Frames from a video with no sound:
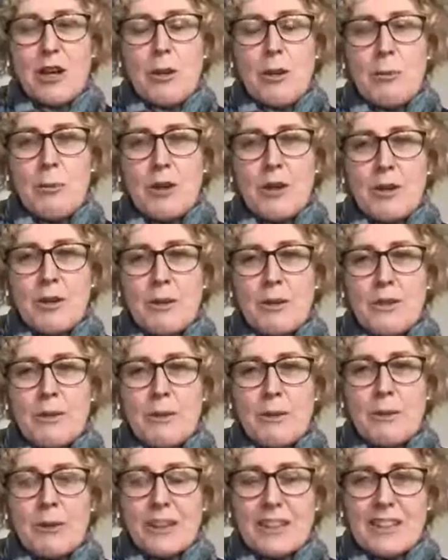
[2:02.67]
because
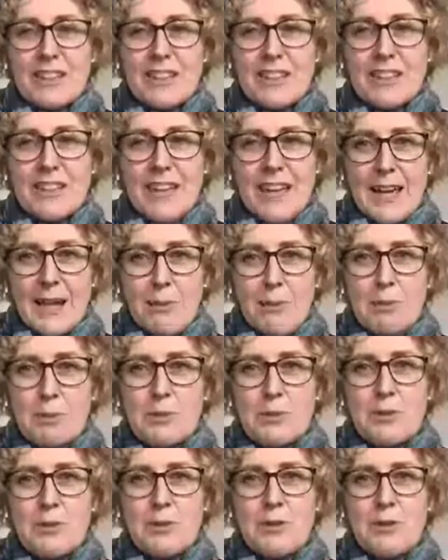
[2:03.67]
we're actually
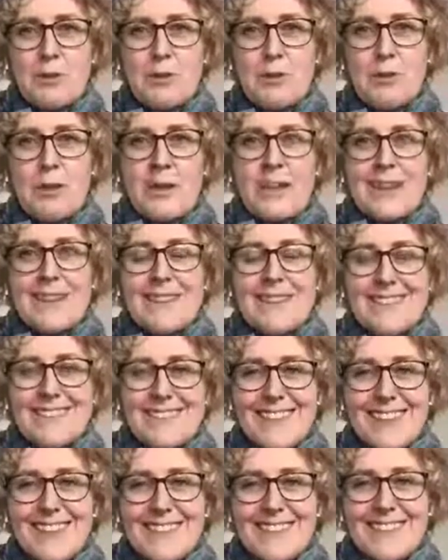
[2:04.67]
able to
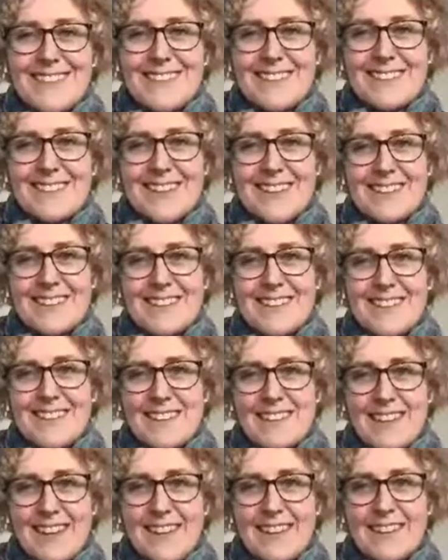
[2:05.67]
see it and
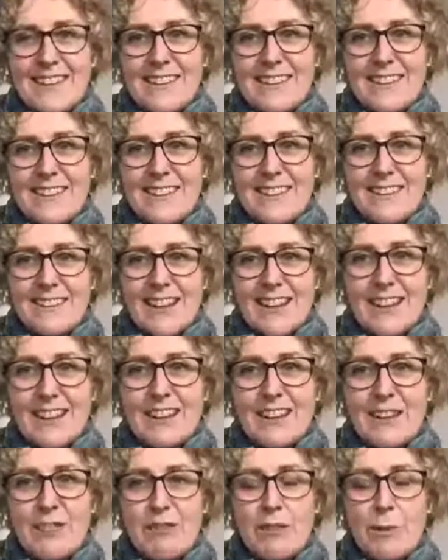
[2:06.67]
understand it
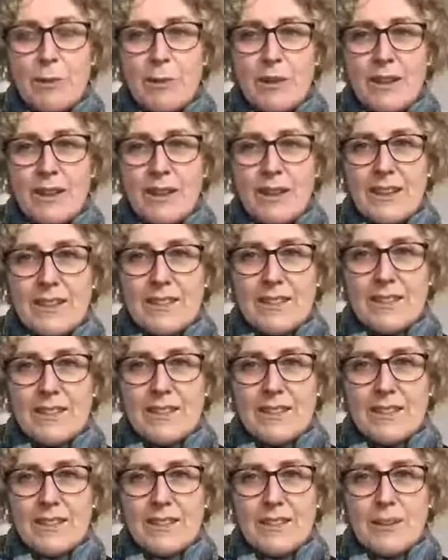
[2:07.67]
exactly for what it is.
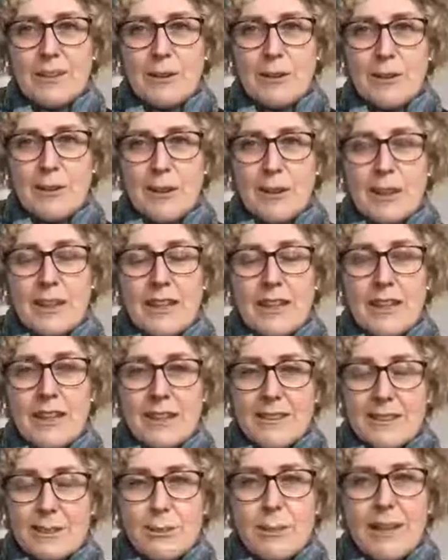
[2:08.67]

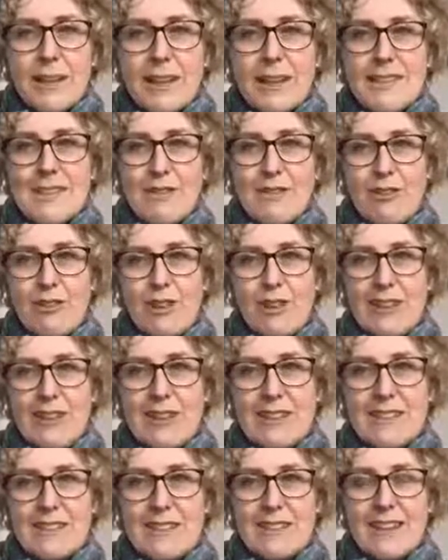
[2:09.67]
Yes, we need to feel
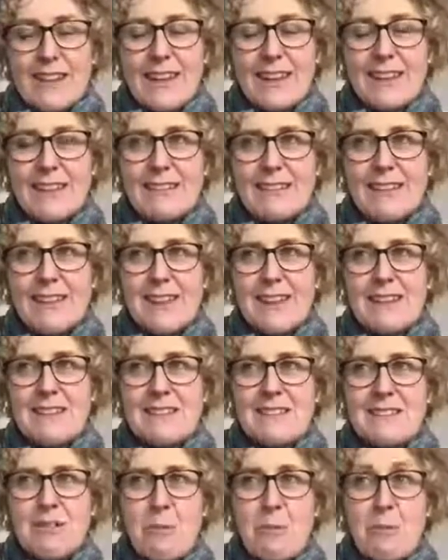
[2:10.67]
it. And as